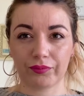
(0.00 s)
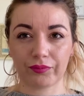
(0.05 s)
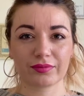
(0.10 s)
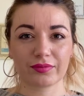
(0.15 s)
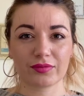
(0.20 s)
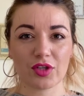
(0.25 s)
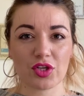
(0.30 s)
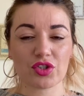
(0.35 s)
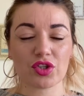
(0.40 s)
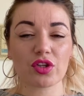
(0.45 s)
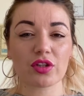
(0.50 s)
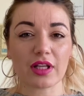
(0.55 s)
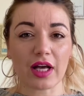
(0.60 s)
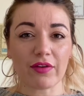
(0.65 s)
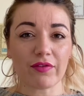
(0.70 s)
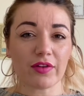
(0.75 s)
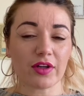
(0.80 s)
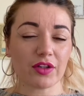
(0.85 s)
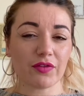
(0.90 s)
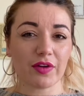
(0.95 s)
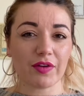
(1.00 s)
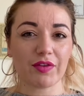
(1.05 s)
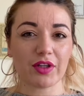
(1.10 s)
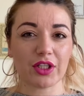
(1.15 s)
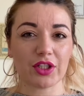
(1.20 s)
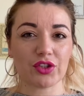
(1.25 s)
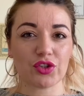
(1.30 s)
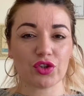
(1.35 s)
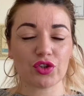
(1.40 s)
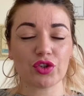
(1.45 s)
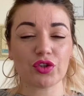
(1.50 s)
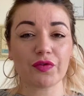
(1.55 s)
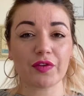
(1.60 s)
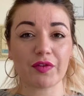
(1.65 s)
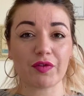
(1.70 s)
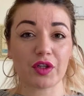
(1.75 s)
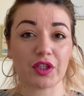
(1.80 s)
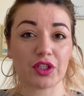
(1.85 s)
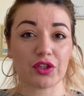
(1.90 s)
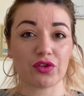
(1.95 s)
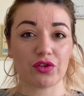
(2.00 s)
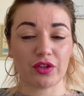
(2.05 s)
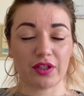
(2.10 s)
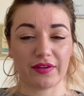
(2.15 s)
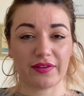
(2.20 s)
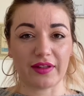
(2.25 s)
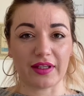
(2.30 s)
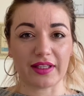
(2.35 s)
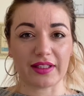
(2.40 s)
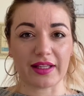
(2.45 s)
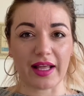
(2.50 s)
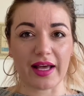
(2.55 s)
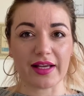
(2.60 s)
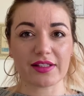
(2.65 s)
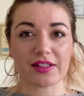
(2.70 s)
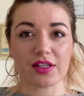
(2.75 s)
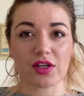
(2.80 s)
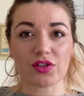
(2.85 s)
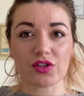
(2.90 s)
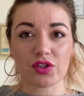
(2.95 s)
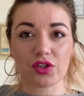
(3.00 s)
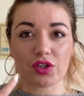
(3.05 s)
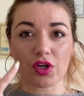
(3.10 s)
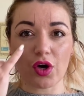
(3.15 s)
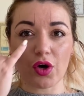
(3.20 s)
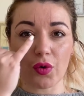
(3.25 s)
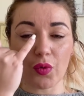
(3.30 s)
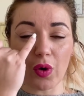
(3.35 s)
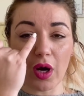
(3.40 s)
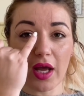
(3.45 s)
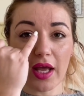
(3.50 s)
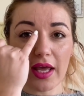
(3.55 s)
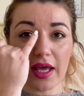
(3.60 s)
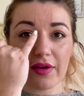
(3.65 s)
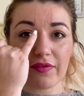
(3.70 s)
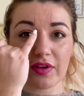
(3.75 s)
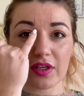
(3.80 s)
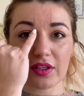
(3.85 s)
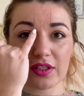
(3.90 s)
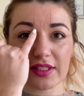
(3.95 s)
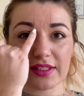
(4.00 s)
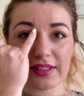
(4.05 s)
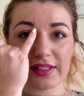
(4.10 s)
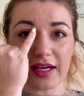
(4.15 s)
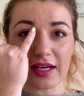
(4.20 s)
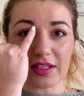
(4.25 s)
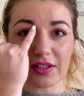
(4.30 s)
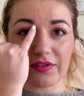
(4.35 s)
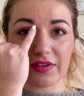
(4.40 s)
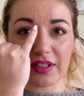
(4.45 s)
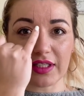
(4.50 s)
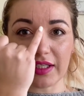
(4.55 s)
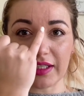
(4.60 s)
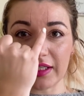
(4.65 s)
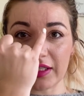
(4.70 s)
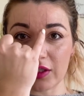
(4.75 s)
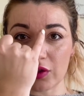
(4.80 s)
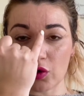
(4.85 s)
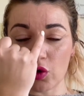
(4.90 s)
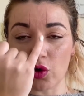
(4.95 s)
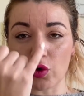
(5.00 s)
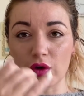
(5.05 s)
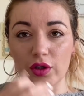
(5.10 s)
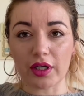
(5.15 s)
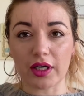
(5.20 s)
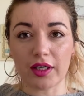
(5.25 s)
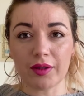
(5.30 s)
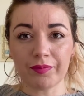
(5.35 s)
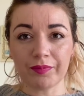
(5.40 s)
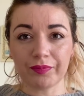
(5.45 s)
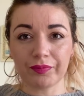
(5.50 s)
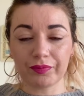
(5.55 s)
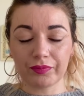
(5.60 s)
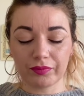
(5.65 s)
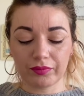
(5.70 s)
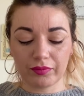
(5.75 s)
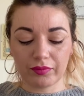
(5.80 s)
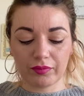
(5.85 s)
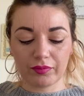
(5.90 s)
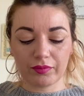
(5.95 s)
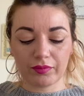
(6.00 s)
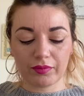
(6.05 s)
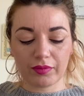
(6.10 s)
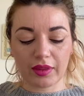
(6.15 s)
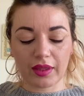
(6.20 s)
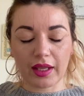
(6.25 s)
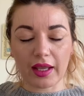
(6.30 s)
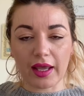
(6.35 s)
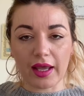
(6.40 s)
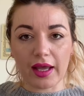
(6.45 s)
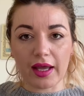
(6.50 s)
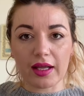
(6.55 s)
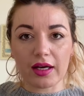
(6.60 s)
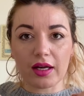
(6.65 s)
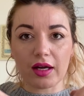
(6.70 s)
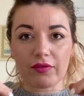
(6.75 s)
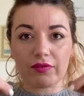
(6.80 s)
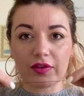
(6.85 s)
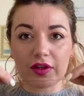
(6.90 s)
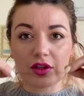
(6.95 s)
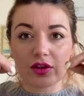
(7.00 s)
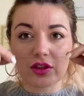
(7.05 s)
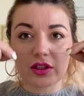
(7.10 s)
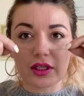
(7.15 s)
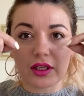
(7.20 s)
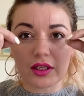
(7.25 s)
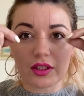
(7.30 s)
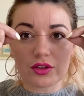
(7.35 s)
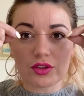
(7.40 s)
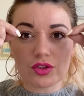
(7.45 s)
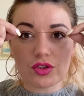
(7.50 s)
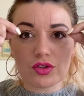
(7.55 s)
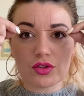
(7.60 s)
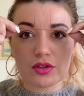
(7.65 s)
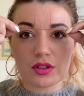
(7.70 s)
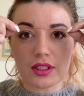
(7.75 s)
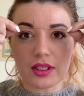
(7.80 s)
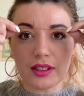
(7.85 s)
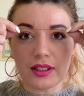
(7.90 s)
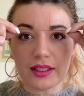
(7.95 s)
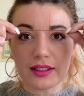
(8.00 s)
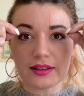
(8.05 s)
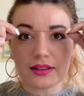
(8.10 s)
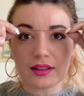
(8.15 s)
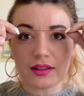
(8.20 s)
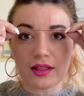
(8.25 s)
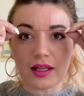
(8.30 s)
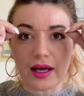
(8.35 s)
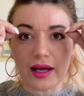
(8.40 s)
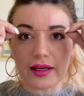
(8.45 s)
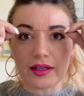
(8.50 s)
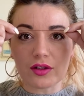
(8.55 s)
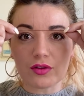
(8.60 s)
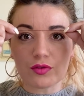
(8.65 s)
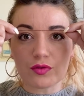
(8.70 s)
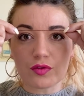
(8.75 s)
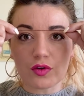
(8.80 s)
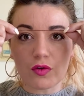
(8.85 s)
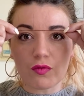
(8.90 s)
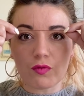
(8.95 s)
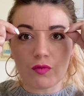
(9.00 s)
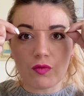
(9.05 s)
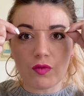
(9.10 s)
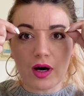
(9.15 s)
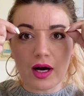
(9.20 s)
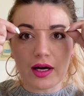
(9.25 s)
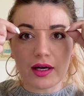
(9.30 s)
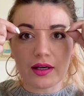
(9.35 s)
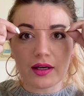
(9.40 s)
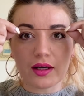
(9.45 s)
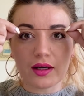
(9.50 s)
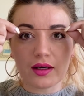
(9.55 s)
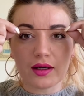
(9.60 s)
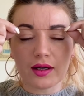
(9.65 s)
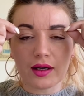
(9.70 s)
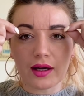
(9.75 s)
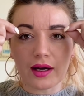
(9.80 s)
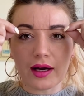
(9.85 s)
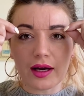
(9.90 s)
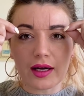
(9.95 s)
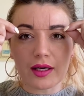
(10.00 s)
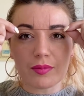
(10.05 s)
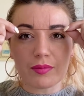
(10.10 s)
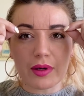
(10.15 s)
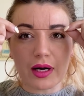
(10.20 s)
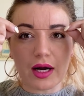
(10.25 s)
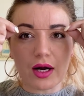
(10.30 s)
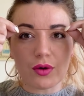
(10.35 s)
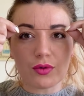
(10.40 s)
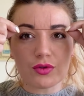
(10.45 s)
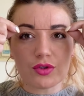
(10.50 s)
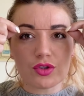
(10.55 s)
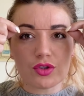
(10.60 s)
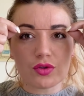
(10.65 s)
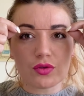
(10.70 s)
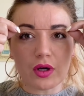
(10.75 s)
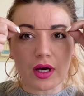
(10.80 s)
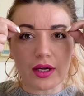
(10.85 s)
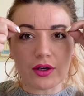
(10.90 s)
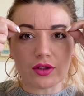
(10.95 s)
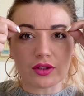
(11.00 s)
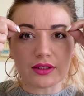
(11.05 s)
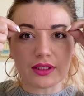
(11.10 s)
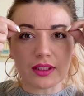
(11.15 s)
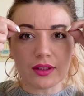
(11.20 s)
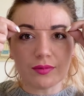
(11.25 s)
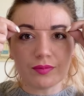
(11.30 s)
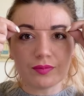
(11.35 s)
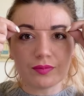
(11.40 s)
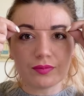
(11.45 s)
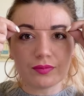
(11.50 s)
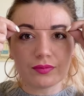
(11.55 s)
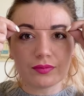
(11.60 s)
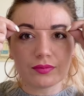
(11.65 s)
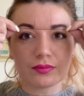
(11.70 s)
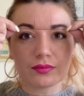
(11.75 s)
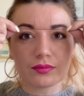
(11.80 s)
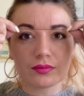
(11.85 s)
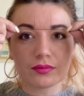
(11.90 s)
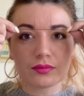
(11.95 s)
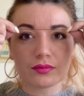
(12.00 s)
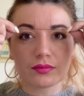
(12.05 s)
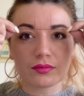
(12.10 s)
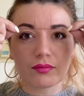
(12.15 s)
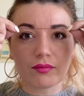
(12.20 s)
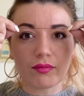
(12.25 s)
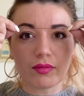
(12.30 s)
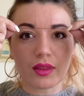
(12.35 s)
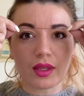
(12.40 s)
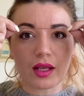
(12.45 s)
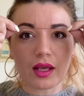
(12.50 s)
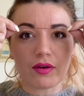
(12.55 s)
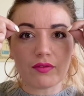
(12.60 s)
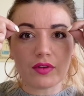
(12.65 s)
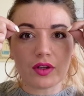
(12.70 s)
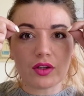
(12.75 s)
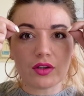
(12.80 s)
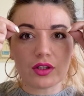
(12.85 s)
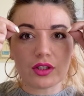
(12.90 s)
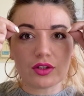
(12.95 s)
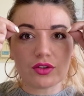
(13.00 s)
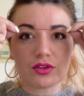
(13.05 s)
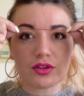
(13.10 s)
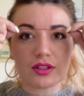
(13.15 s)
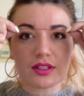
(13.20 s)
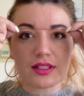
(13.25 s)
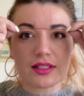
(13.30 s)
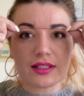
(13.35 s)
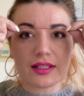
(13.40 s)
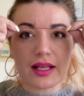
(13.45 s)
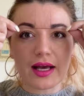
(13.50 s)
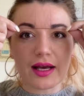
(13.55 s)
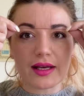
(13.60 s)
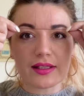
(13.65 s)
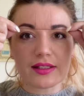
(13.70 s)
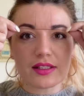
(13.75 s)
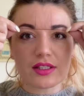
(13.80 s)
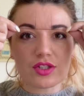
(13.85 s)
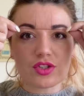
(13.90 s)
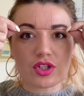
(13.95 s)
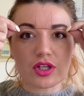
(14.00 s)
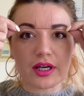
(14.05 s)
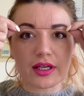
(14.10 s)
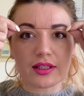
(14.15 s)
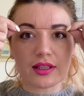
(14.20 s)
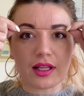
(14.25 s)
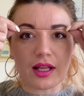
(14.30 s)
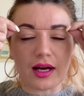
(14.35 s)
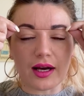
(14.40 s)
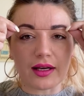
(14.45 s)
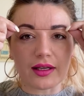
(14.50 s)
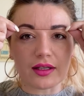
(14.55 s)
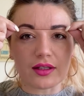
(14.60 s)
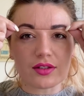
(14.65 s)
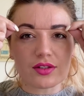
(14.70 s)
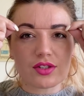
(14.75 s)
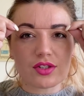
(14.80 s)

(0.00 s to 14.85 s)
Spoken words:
So now what we want to do, we want to do the thickness. So we're going to start with the inner corner, and we're going to do the little line from one eyebrow to another. And we're going to do the nice straight line.